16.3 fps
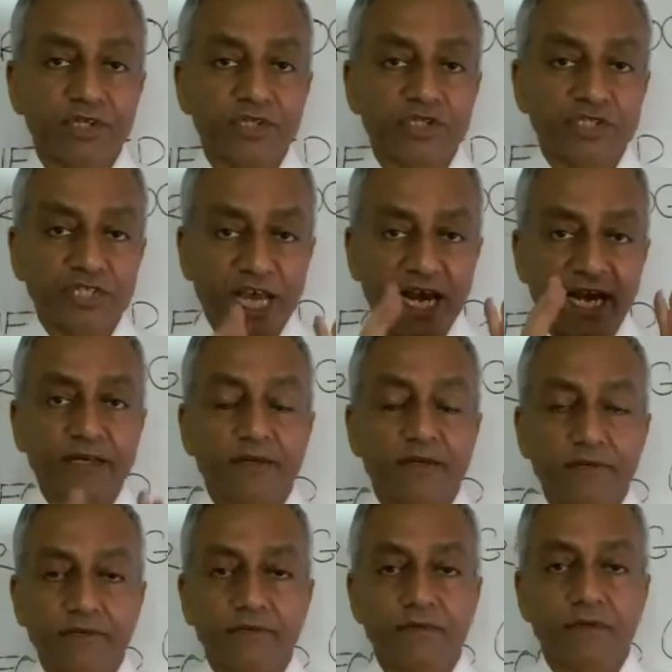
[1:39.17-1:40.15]
chat
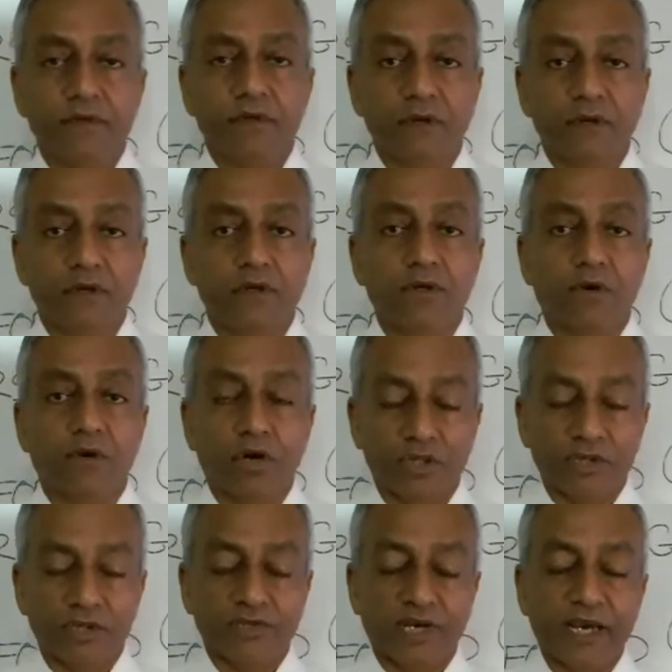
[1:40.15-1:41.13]
on
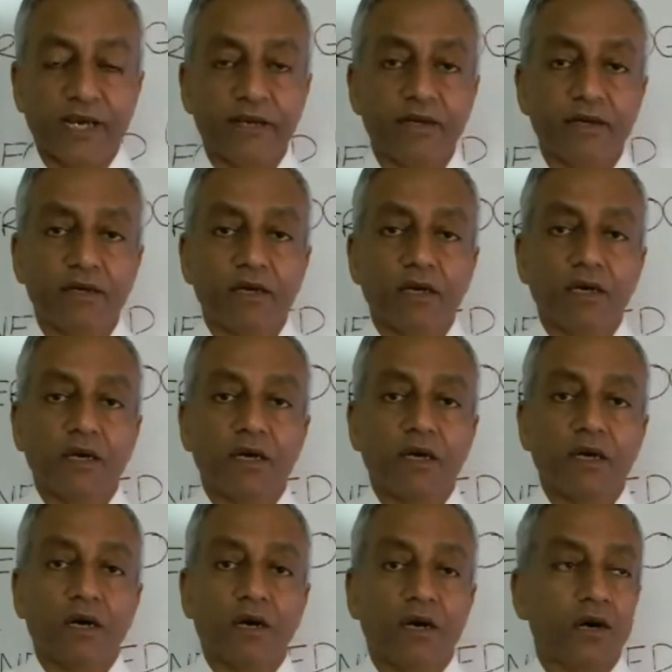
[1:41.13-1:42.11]
the side.
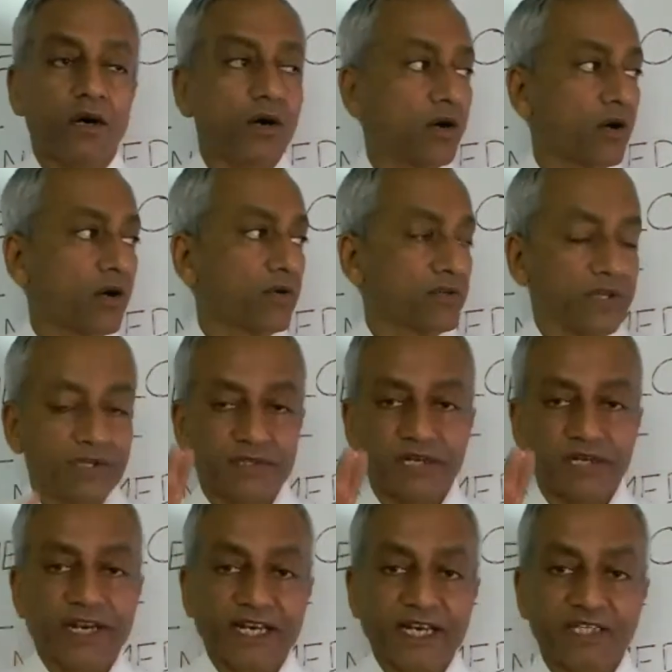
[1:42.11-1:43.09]
There's a
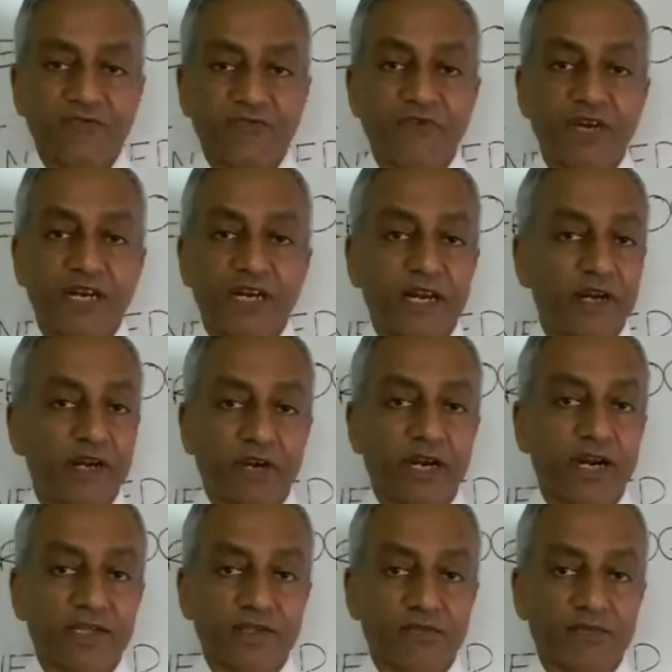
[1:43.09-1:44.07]
text field, and you
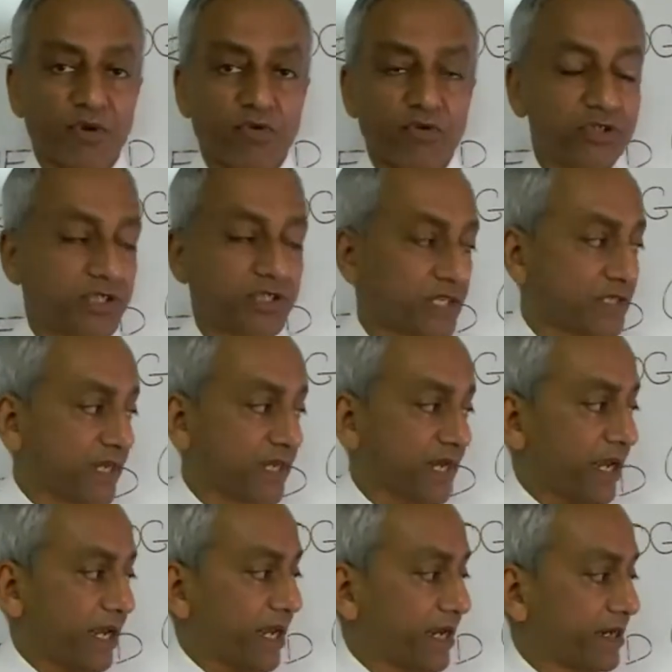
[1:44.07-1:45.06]
can ask me questions, and
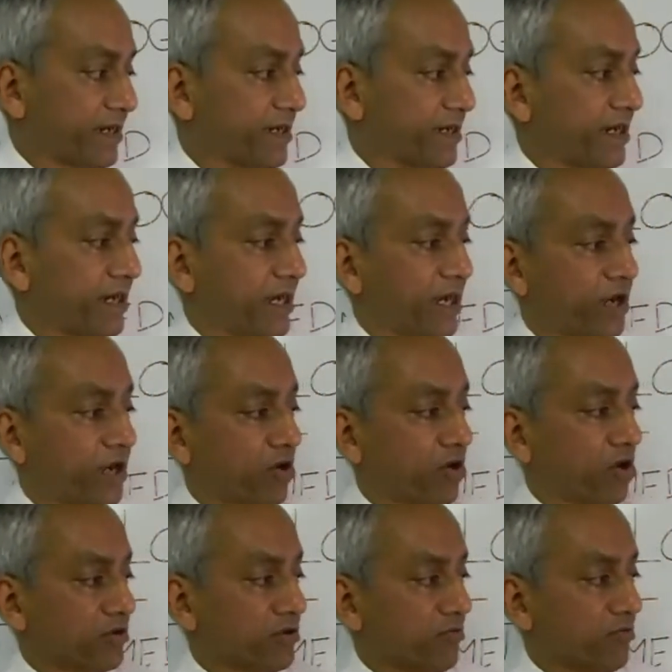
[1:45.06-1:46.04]
I can,
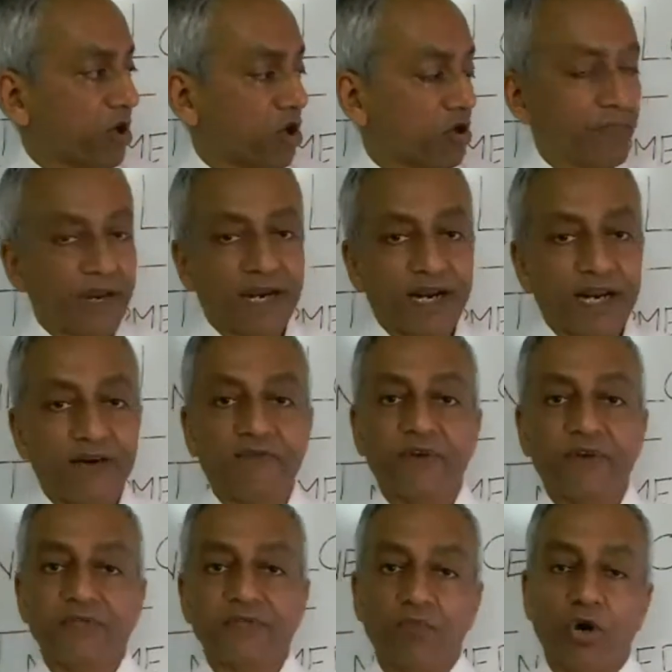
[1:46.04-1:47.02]
on my left
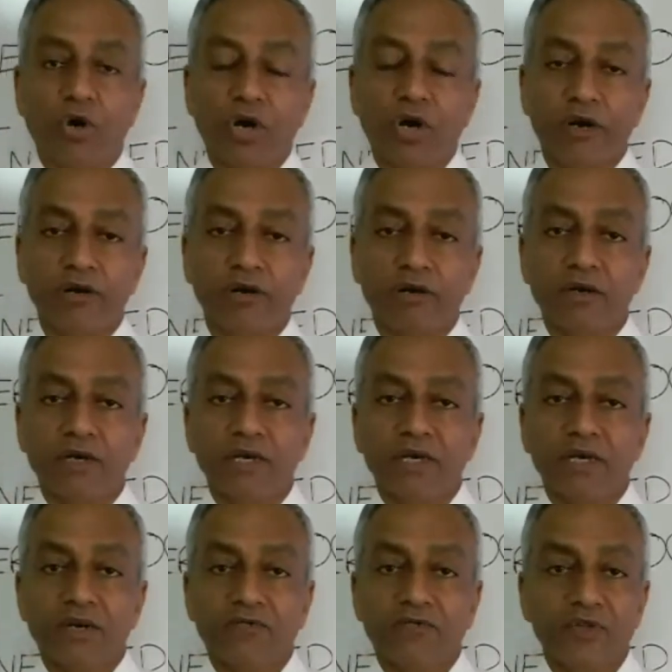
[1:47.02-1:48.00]
is a monitor
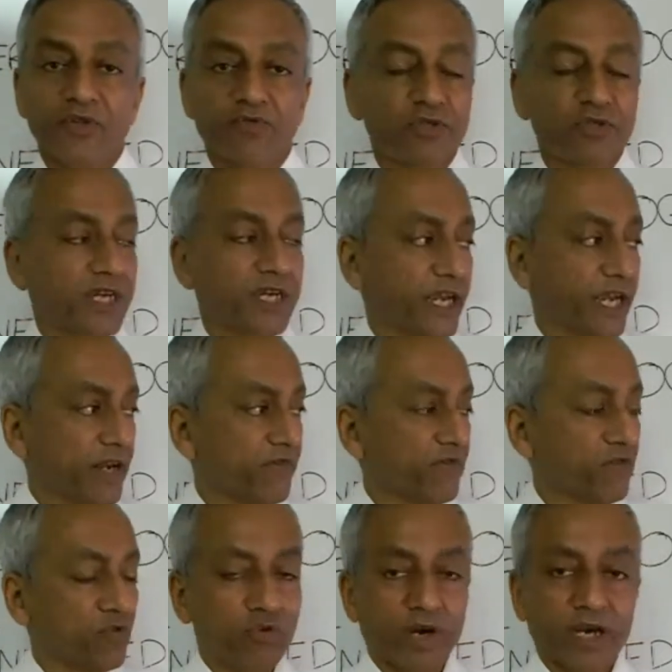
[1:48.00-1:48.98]
with which I can
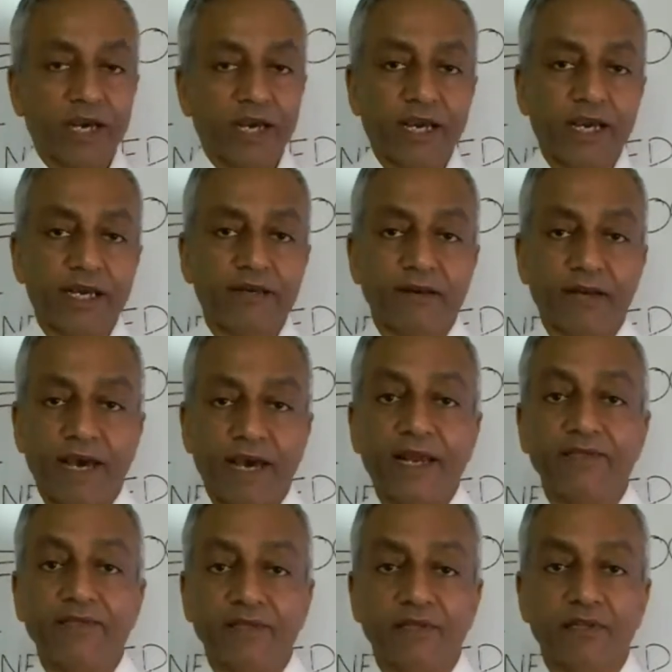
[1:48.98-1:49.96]
view and I can
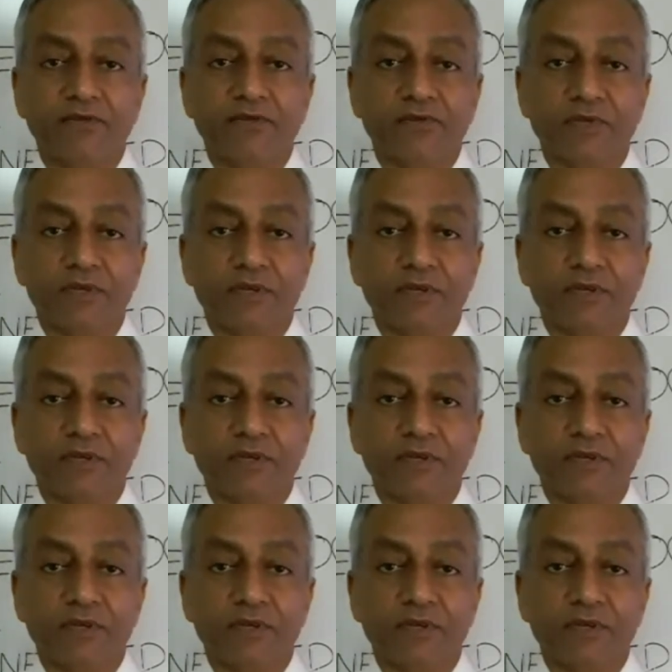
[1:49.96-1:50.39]
answer those